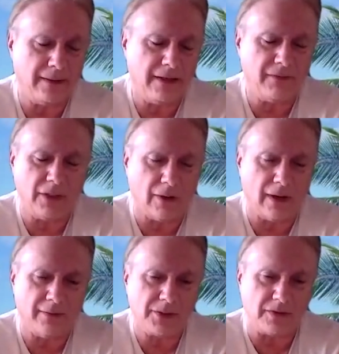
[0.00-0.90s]
Even though
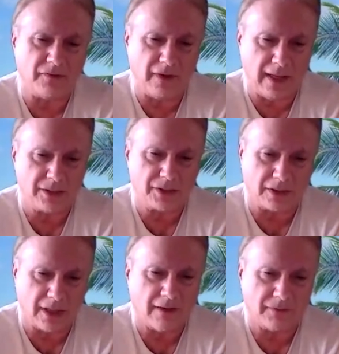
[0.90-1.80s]
I was the
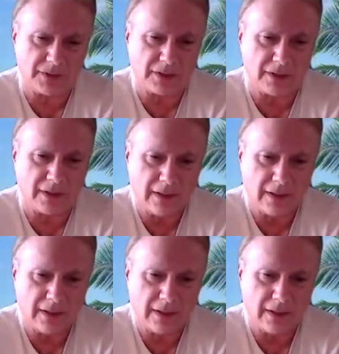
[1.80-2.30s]
financial officer,